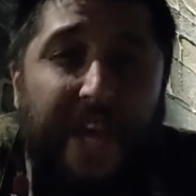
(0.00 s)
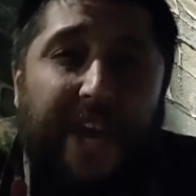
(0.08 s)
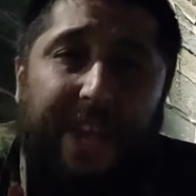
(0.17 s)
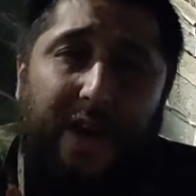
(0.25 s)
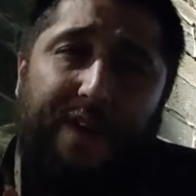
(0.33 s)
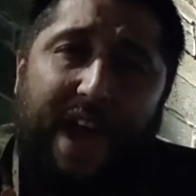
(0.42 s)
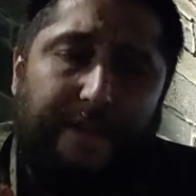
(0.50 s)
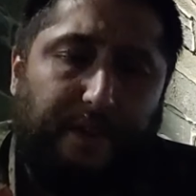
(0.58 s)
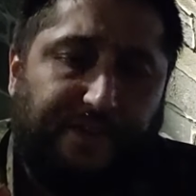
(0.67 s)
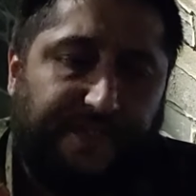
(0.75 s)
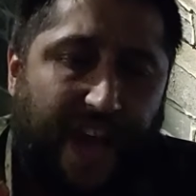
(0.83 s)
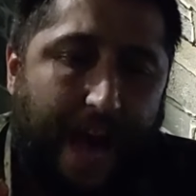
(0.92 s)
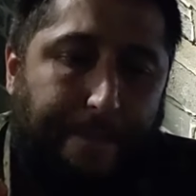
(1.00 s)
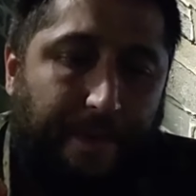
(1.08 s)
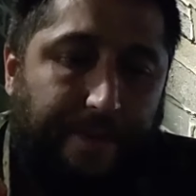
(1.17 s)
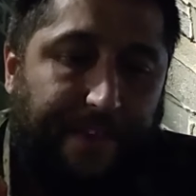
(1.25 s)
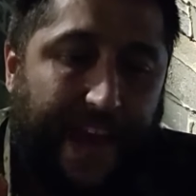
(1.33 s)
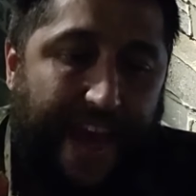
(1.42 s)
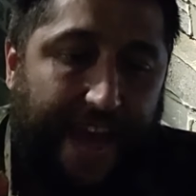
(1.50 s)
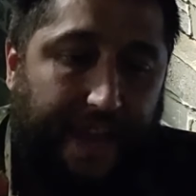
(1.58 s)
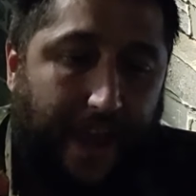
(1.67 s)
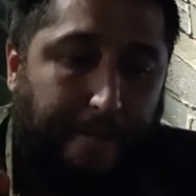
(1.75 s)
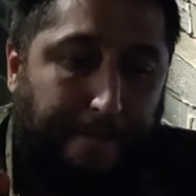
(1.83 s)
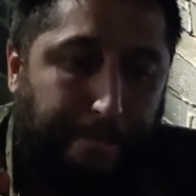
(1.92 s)
And they would never stop
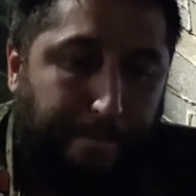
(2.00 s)
attacking.